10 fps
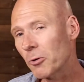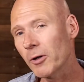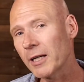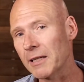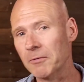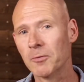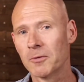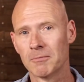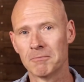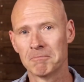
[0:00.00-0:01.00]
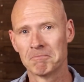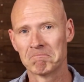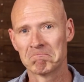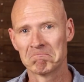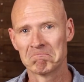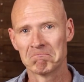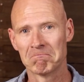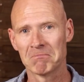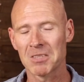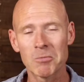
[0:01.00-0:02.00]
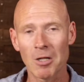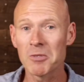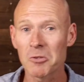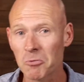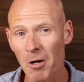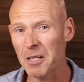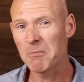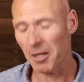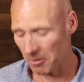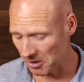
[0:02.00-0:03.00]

grieve. Sometimes it's right in my